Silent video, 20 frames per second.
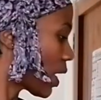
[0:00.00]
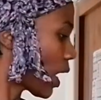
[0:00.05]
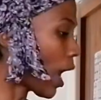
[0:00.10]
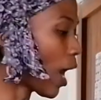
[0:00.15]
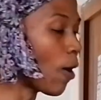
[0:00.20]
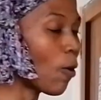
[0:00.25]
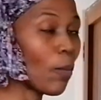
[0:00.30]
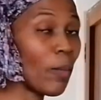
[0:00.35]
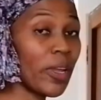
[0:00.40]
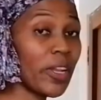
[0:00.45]

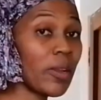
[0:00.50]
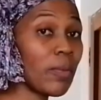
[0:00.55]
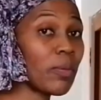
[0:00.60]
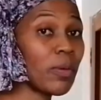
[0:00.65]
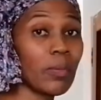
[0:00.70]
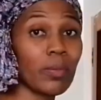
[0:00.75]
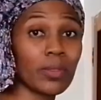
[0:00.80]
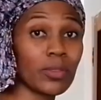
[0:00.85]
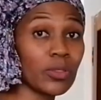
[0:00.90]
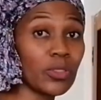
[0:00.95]
how many
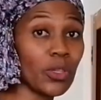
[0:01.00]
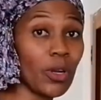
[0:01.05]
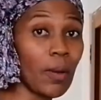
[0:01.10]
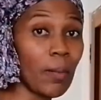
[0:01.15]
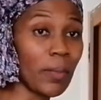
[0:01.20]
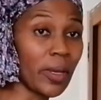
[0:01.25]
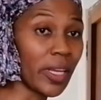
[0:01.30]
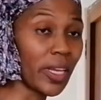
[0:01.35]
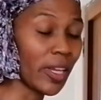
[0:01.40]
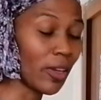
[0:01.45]
people
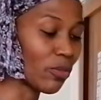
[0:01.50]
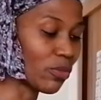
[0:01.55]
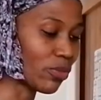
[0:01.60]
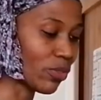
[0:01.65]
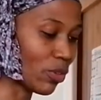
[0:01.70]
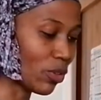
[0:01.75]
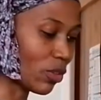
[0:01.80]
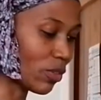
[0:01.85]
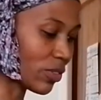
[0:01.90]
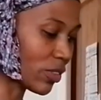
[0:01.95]
you're making
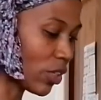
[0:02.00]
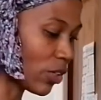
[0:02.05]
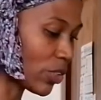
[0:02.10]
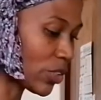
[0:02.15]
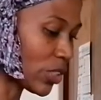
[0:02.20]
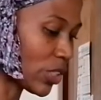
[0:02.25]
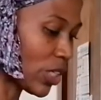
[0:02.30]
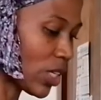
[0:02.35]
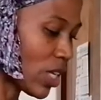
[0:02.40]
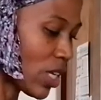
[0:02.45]
for, of
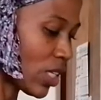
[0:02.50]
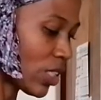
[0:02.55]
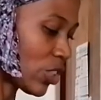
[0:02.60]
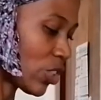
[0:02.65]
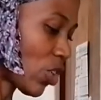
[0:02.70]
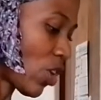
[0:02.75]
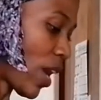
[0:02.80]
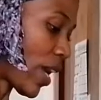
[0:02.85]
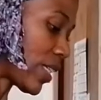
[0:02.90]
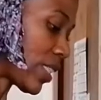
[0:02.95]
course.
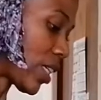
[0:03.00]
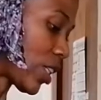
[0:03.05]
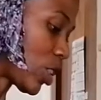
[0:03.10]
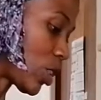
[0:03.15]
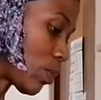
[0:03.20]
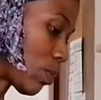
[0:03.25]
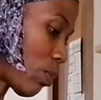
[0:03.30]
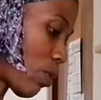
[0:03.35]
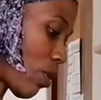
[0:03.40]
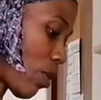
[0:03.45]
So I just